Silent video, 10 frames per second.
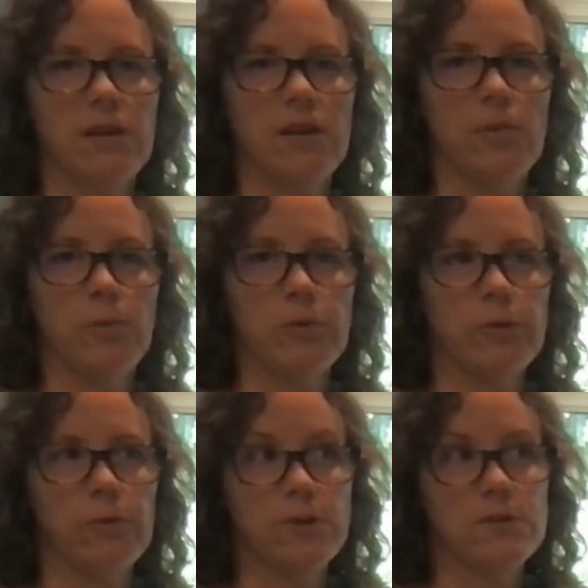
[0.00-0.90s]
help with
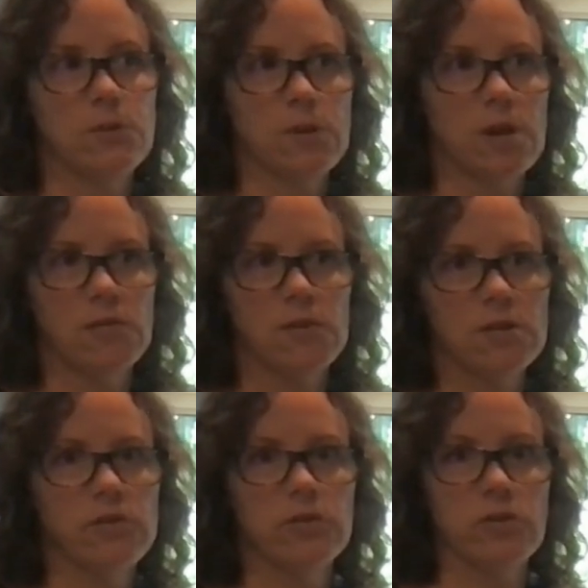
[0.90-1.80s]
their muscle recovery
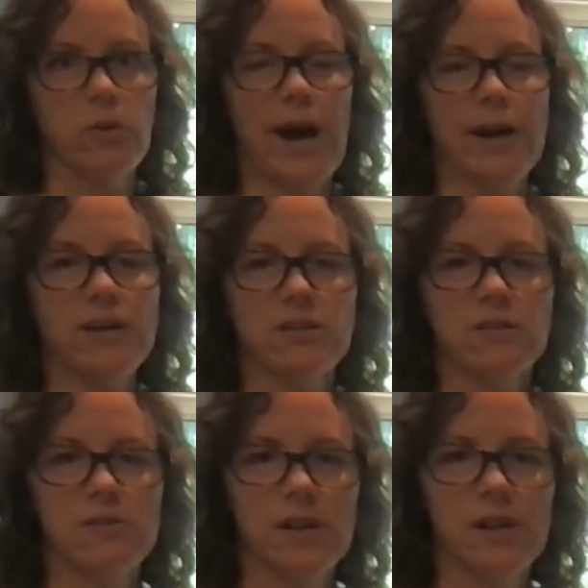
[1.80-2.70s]
because they're so active,
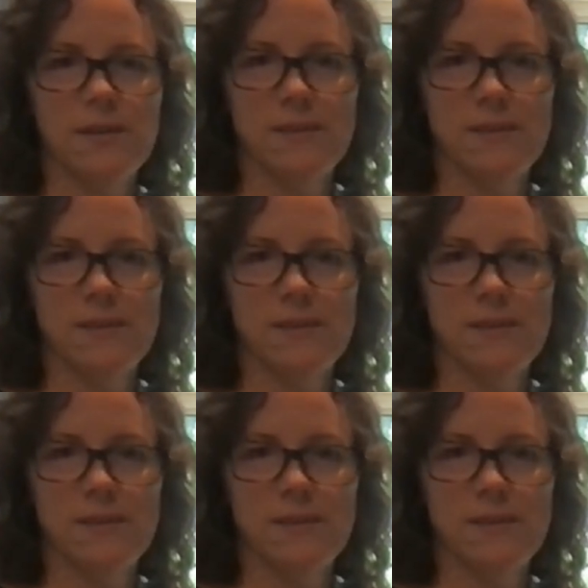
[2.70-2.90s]
right?